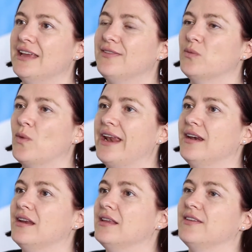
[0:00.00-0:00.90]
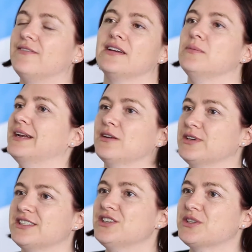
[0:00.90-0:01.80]
Even when the fundamental
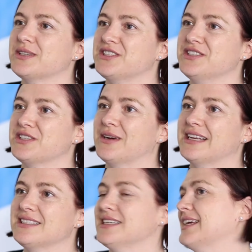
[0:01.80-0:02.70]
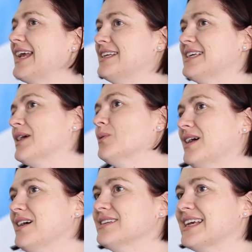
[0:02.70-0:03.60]
research questions are answered, it can take a
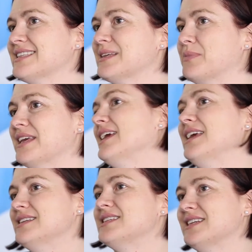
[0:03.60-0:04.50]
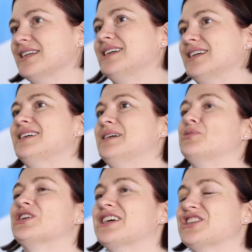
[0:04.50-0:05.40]
while to get something into
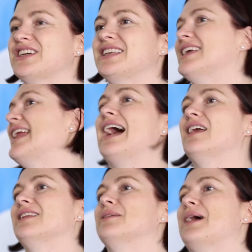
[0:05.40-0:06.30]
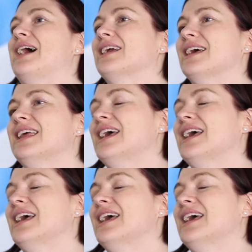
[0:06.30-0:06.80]
production and out in the market.